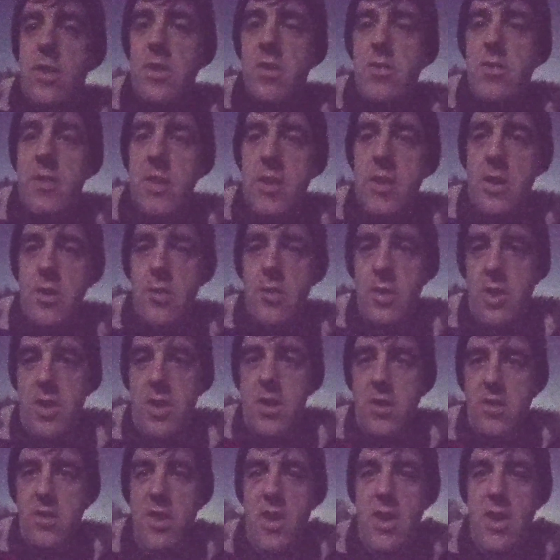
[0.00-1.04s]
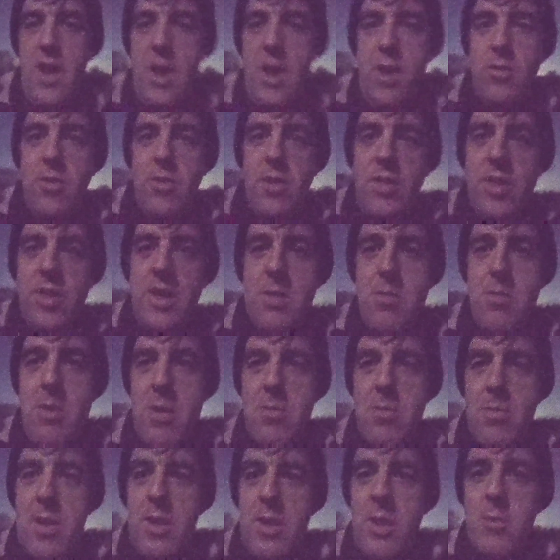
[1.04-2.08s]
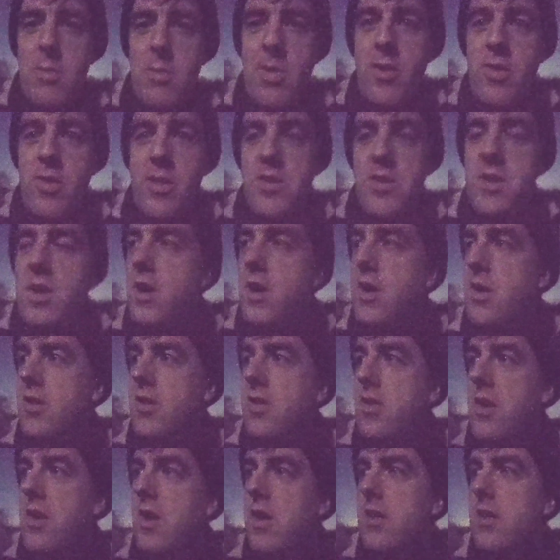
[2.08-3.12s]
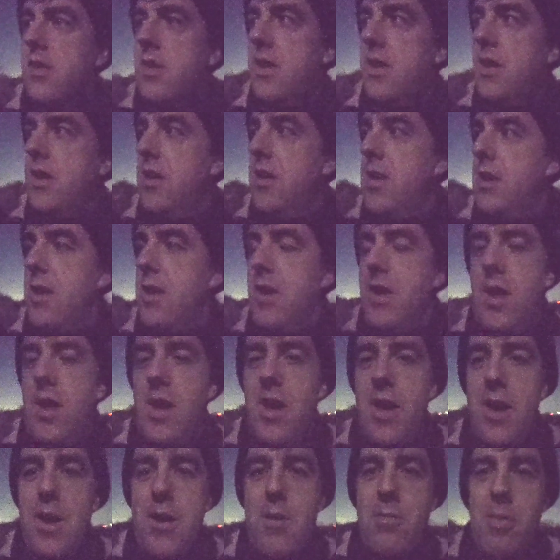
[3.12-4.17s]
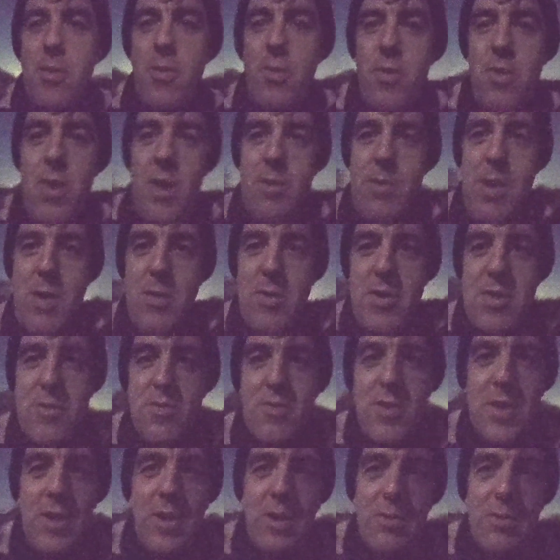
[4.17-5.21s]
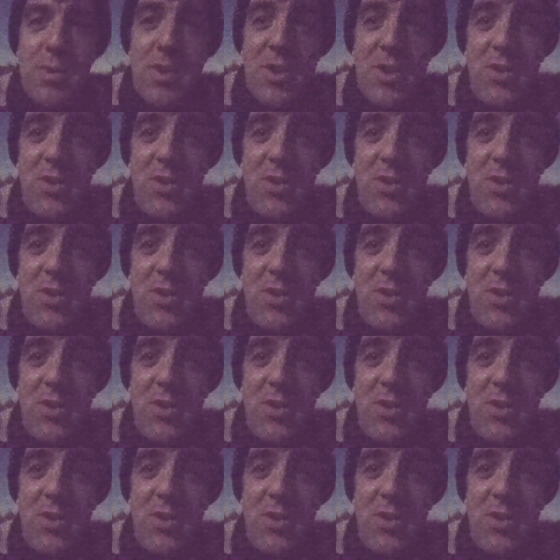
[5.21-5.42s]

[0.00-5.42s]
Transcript: this video is going to turn out. I think it might be a little bit on the dark side. But I'm out in a field.